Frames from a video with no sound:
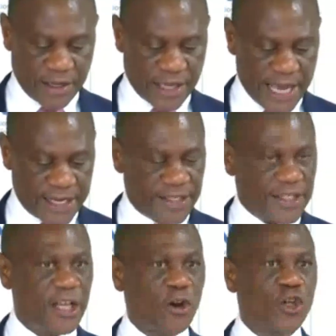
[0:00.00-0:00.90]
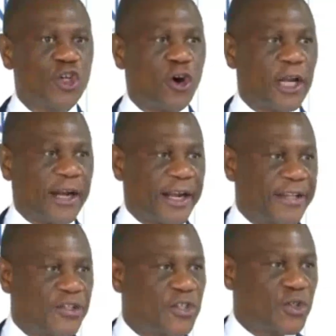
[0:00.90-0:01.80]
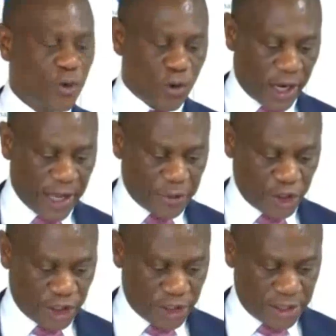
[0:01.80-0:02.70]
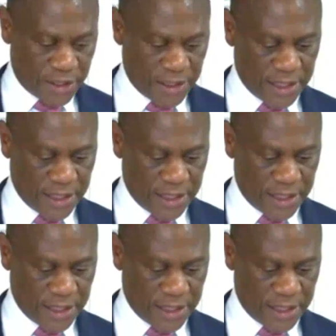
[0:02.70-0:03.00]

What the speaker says: and zero tolerance to corruption,